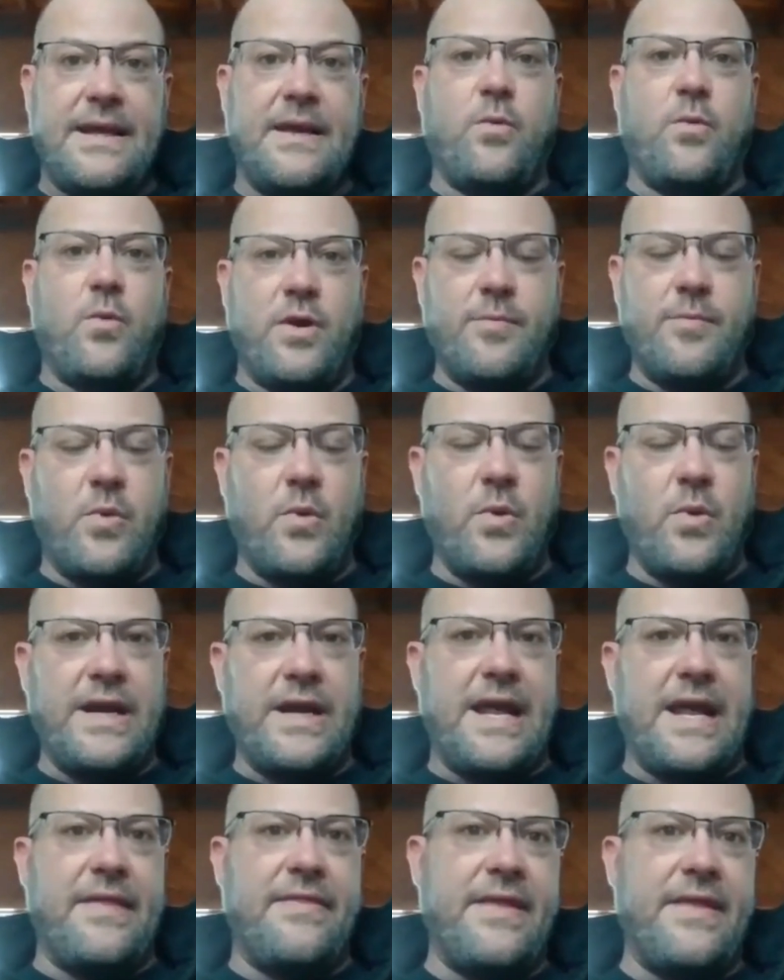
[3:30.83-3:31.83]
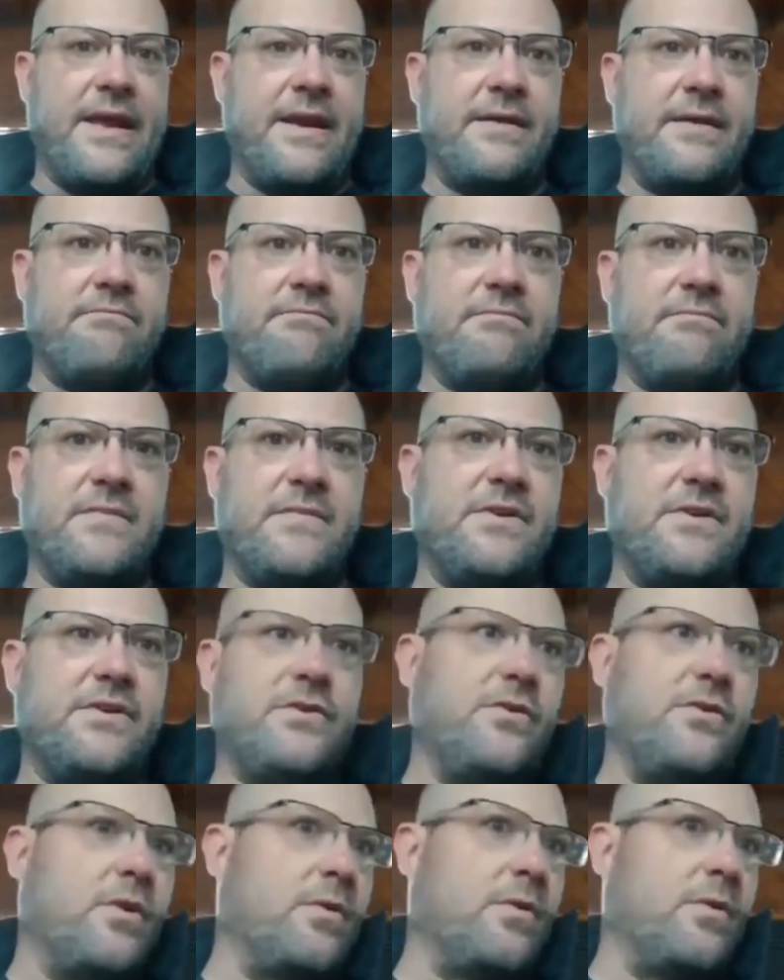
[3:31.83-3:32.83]
at one point and then
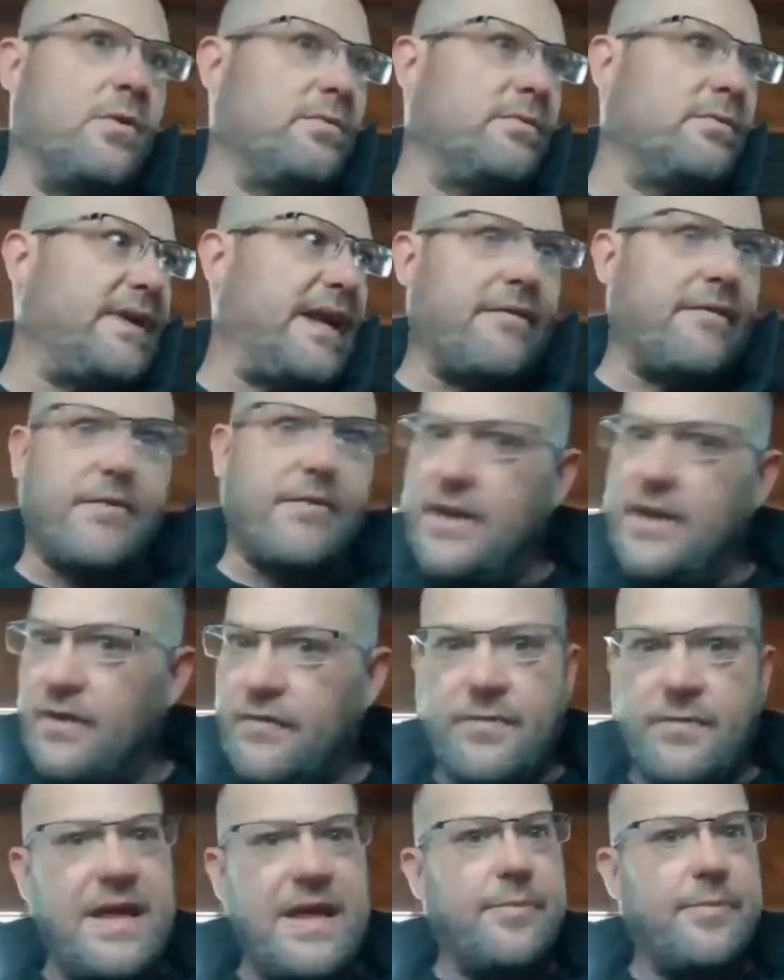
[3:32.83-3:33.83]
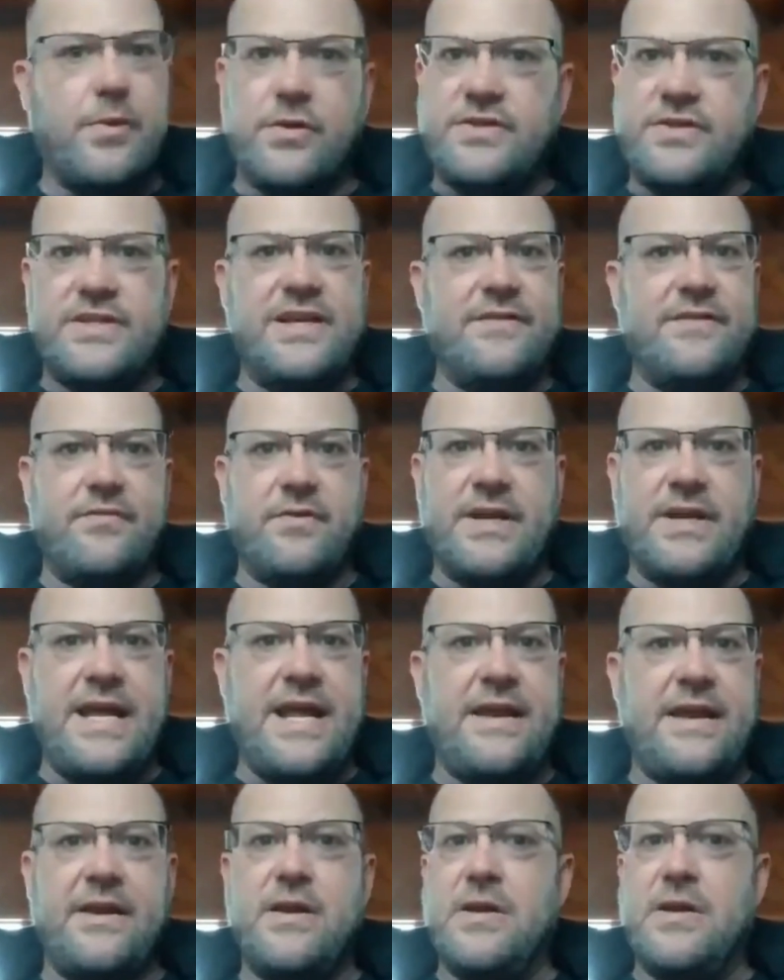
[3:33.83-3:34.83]
you don't ever hear from that person ever
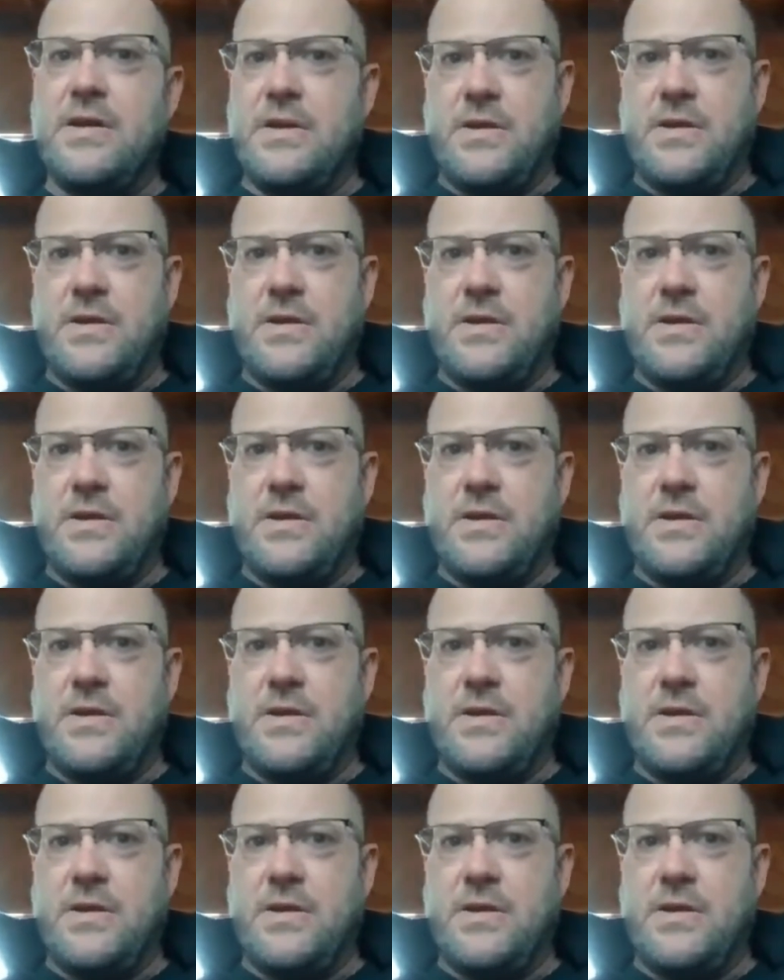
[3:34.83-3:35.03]
again.